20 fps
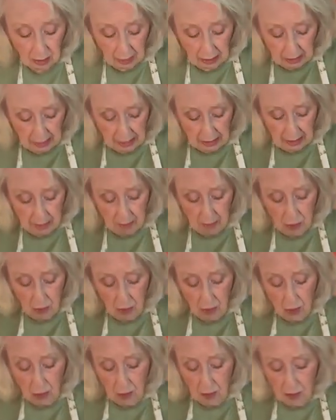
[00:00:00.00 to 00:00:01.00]
And I'm only
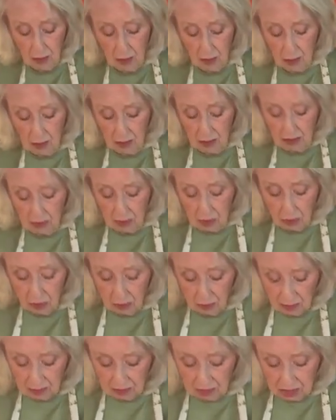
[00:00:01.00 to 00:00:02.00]
going to put 1/3
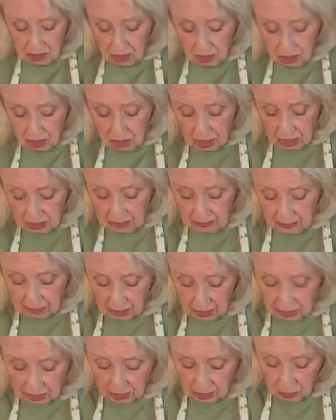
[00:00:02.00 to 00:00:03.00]
of this onion in there.
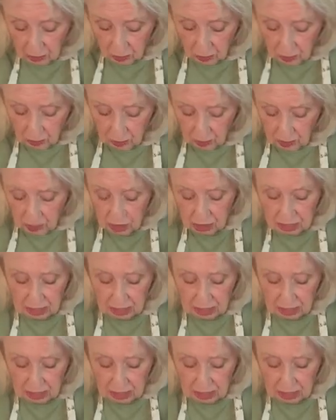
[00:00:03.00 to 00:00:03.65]
I don't want much.